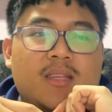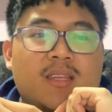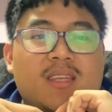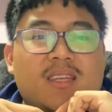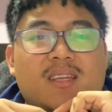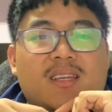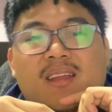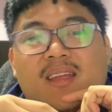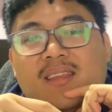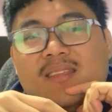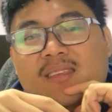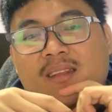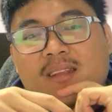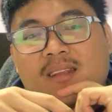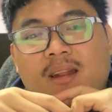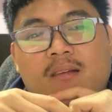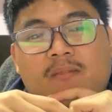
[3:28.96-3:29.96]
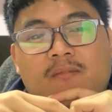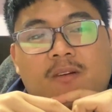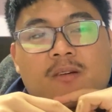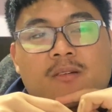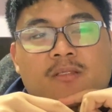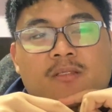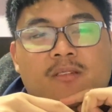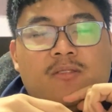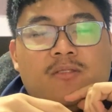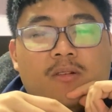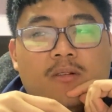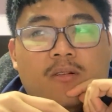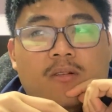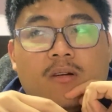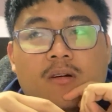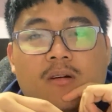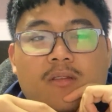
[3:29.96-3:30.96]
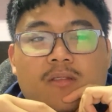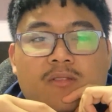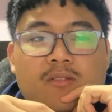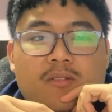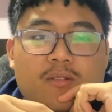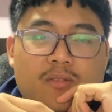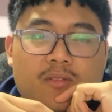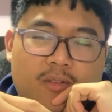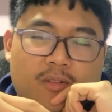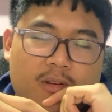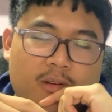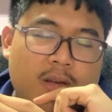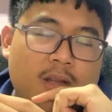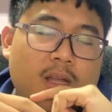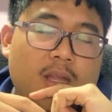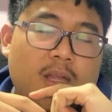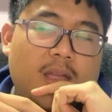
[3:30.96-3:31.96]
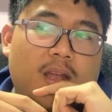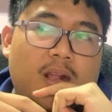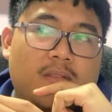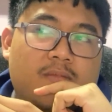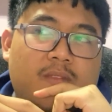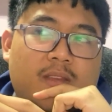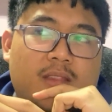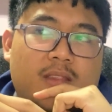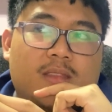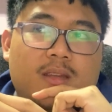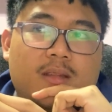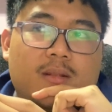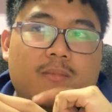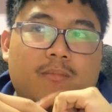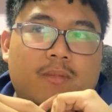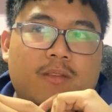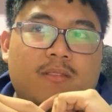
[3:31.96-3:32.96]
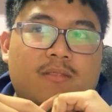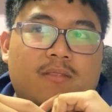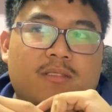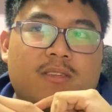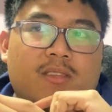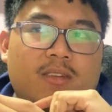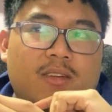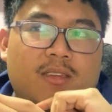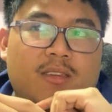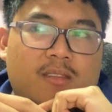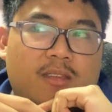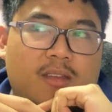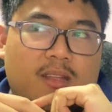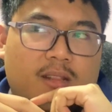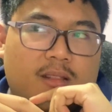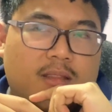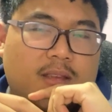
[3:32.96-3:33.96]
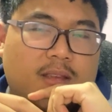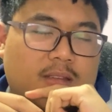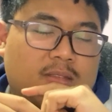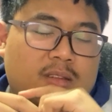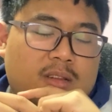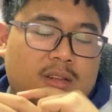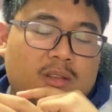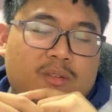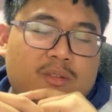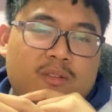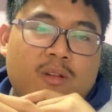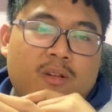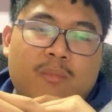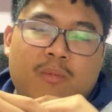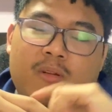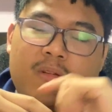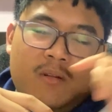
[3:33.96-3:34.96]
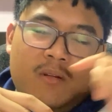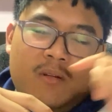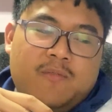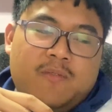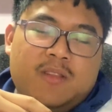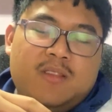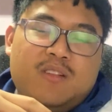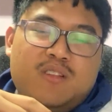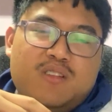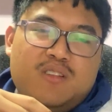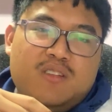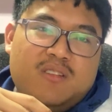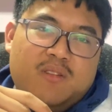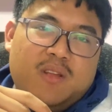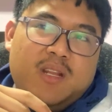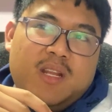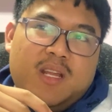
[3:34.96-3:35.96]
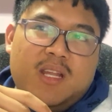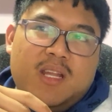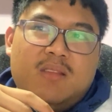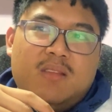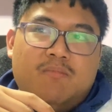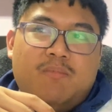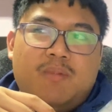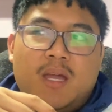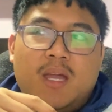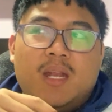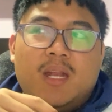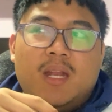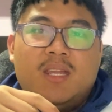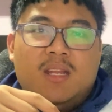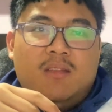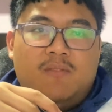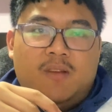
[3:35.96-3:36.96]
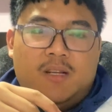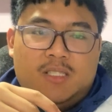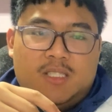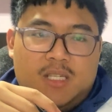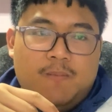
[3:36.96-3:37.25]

creatinine levels is also elevated, means suggests that there is reduced glomerular filtration rate and impaired kidney function.